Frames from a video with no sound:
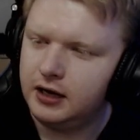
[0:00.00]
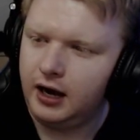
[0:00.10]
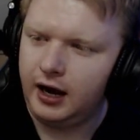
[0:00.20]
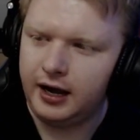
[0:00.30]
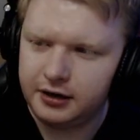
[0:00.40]

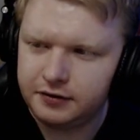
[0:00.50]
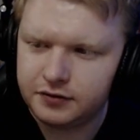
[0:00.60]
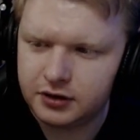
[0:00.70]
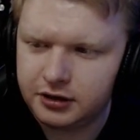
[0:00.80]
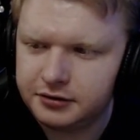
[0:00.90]
And I've
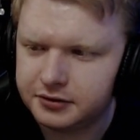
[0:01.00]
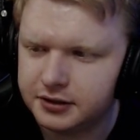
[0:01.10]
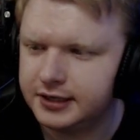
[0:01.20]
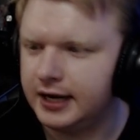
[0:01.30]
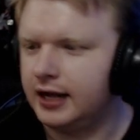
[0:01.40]
got
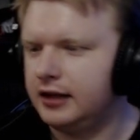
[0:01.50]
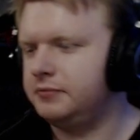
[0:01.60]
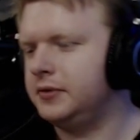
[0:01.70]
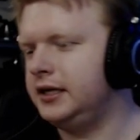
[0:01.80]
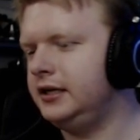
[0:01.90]

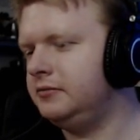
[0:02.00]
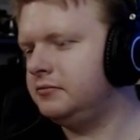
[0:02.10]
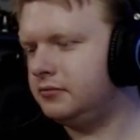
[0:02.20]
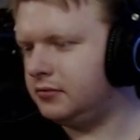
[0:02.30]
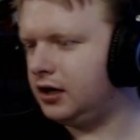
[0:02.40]
Callum here,
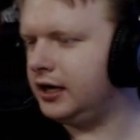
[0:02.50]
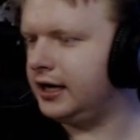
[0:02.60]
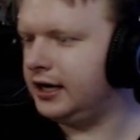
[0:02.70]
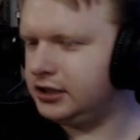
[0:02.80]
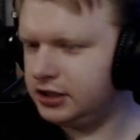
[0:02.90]
my
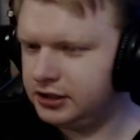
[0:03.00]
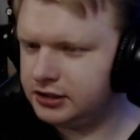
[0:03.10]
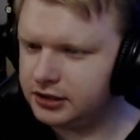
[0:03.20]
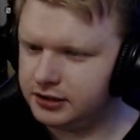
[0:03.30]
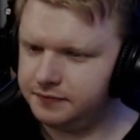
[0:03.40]
agent.